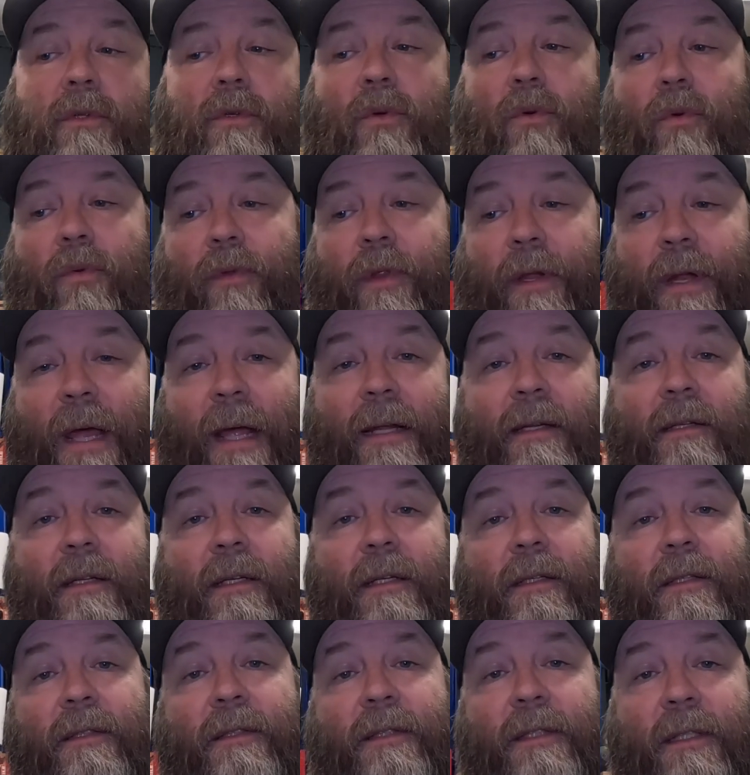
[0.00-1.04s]
to the
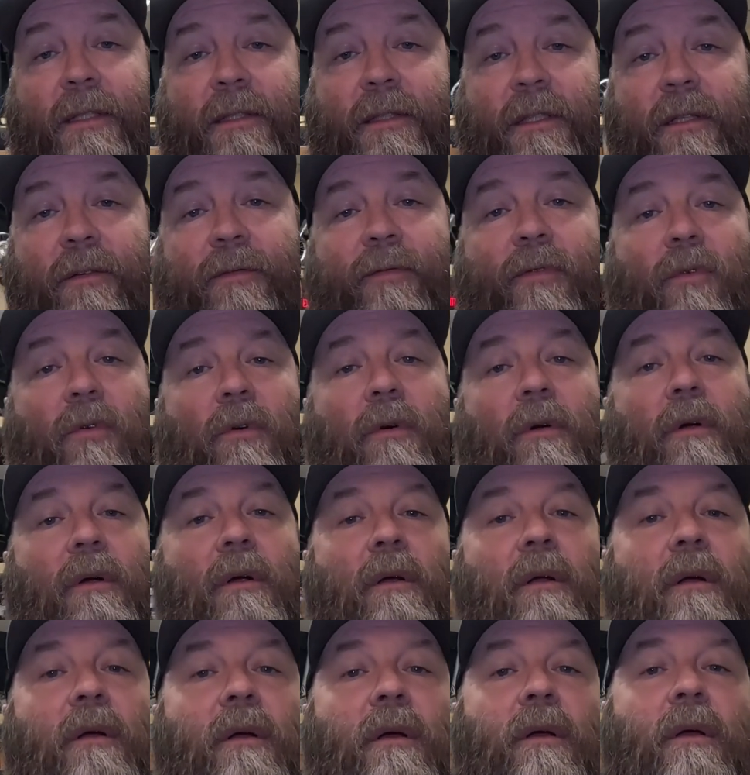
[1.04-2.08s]

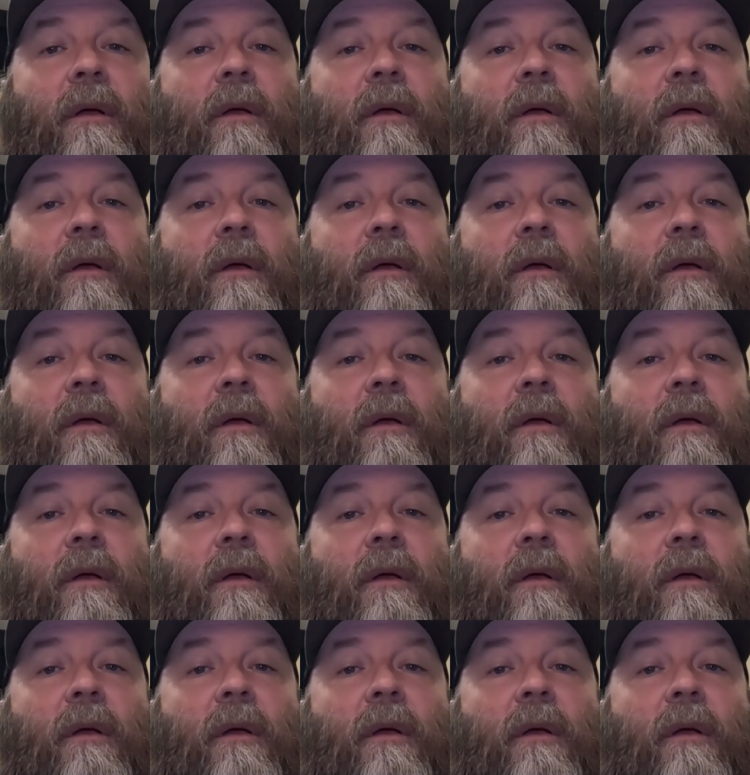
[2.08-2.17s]
1964